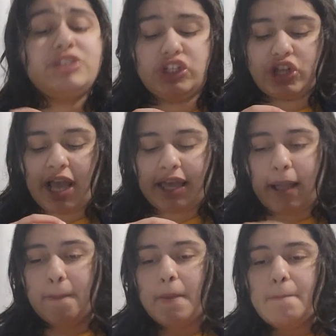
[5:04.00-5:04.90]
me
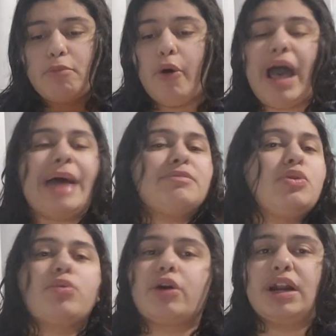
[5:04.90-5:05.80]
shaking. Bro had me
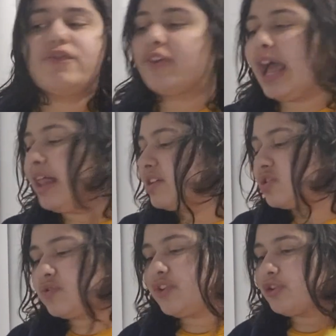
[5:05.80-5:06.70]
worried for
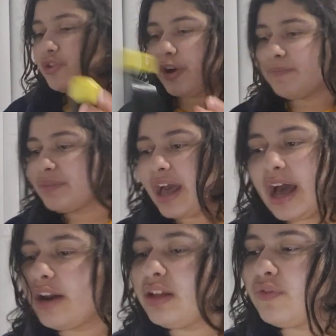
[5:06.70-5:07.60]
Alex's future.
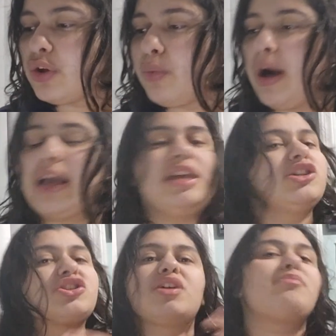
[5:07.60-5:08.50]
I don't even know why. He's
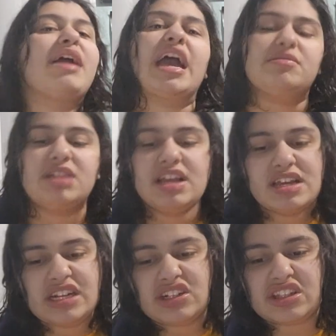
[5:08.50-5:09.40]
just a man.
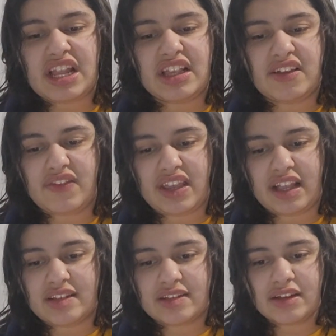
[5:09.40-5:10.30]
He's just an
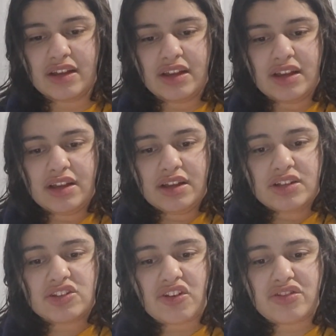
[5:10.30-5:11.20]
inconvenience.
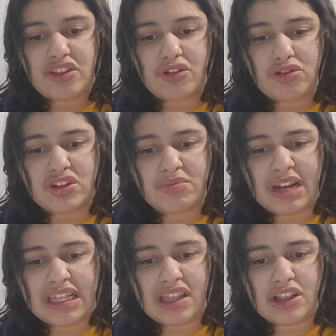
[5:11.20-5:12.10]
So those are
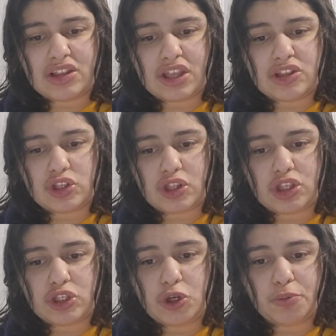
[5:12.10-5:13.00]
mainly the
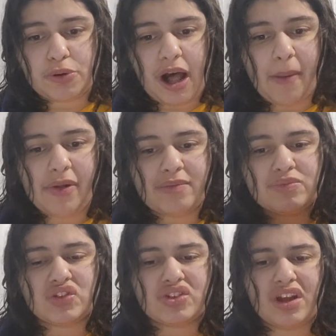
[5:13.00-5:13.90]
two
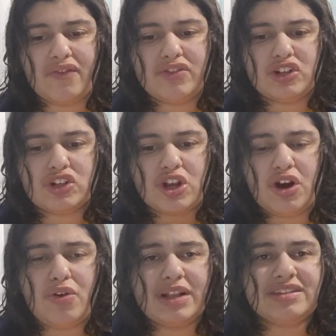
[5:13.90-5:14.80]
problems of the
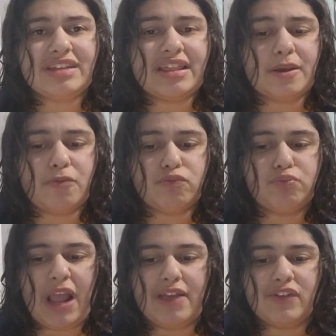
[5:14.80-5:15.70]
show. It's that the
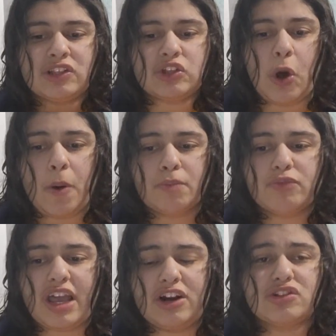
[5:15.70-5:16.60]
Ravensholm
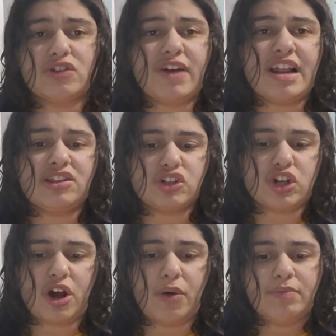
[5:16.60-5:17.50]
writers are writing the
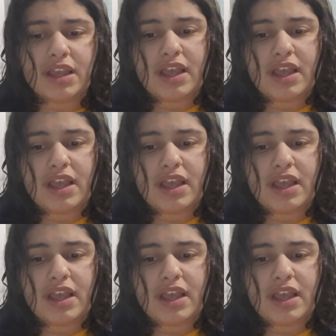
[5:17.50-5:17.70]
show.